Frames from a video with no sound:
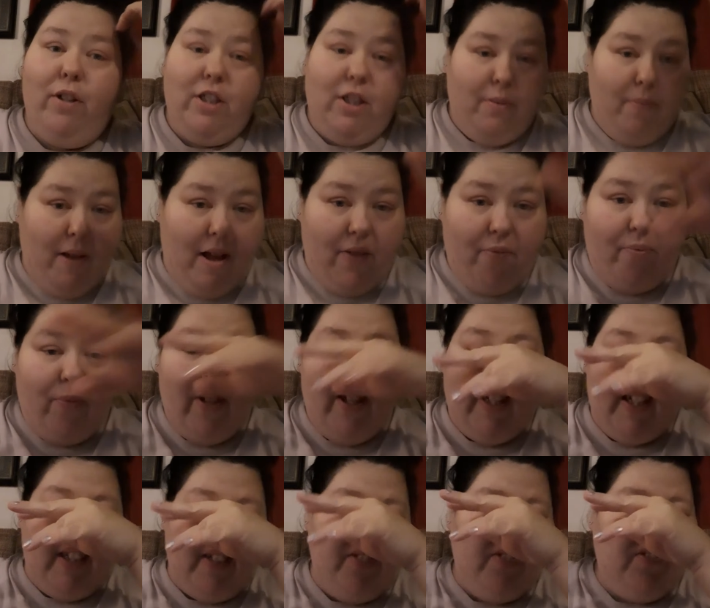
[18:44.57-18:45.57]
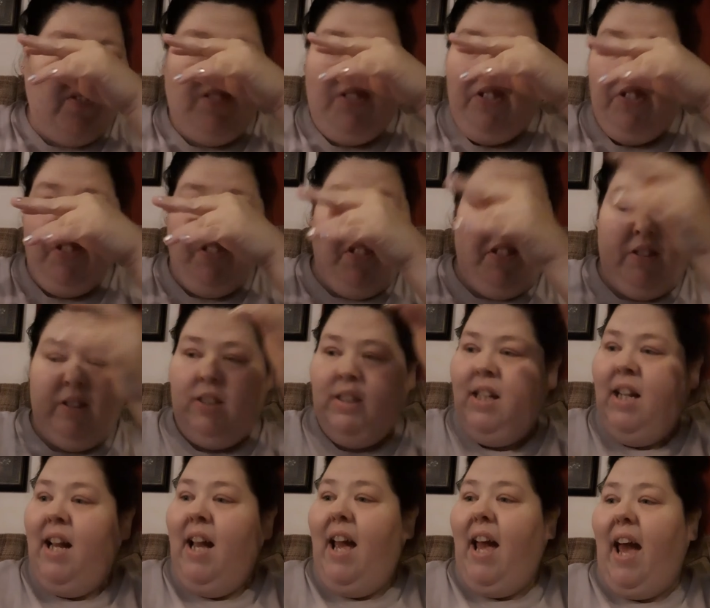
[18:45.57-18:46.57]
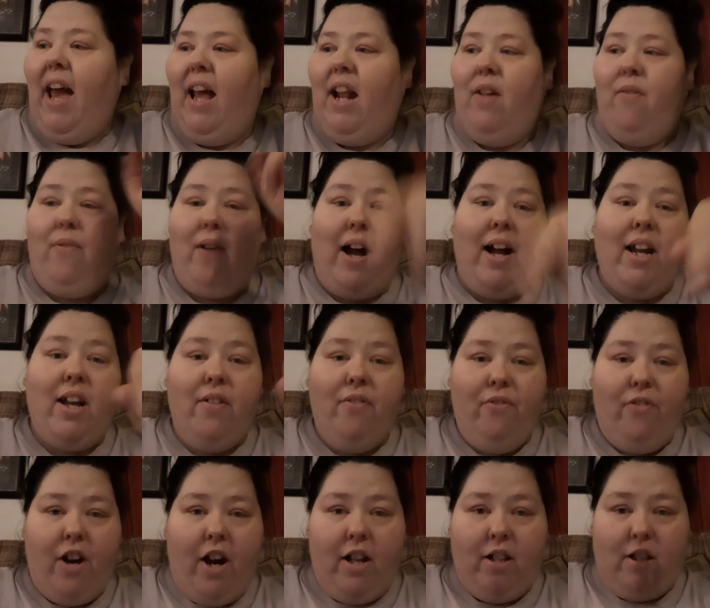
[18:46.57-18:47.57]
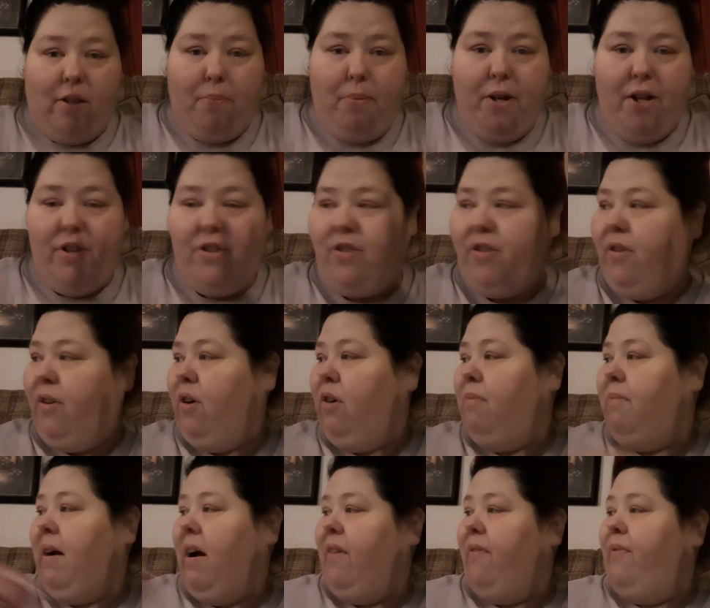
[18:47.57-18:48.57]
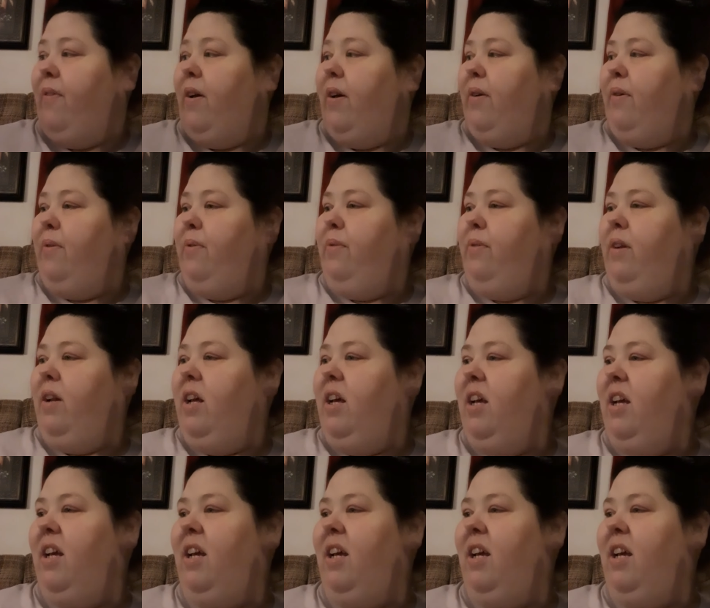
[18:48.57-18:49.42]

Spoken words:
met Philip, and if I can find the picture on my phone